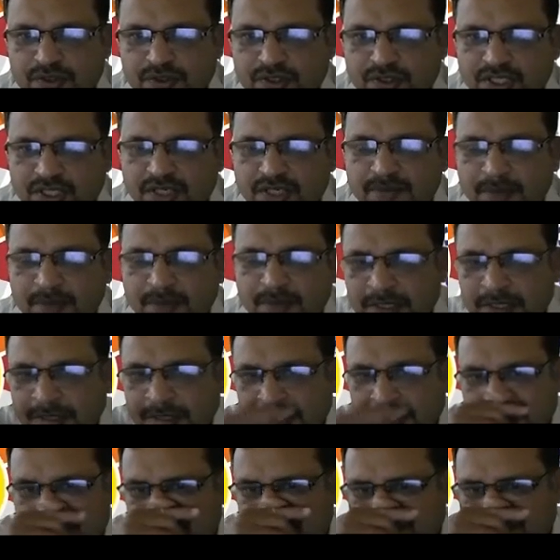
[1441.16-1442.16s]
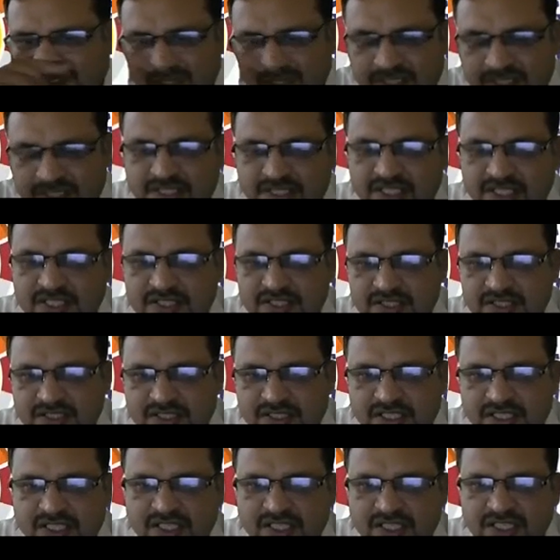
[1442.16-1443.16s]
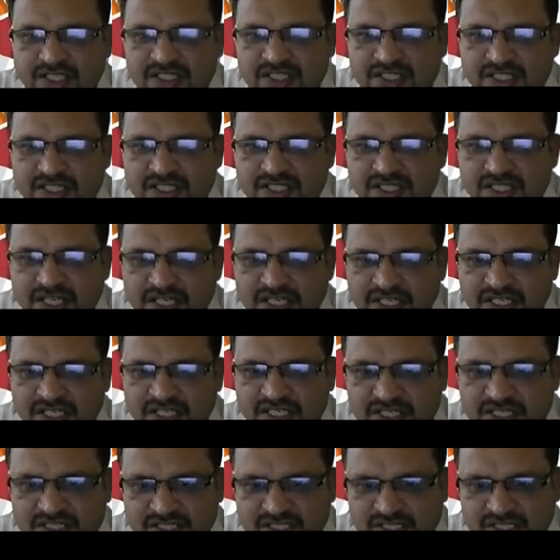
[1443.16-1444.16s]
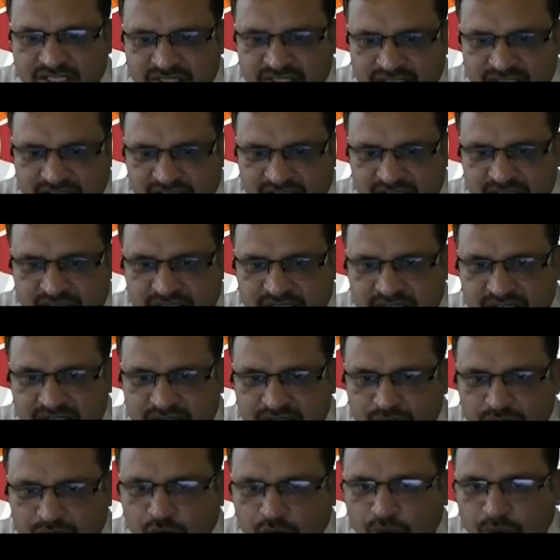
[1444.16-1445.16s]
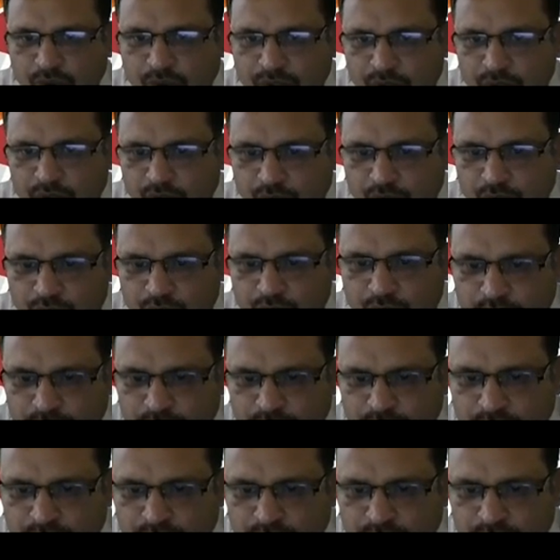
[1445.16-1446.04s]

three methods. First is increase the center distance. O1, O2.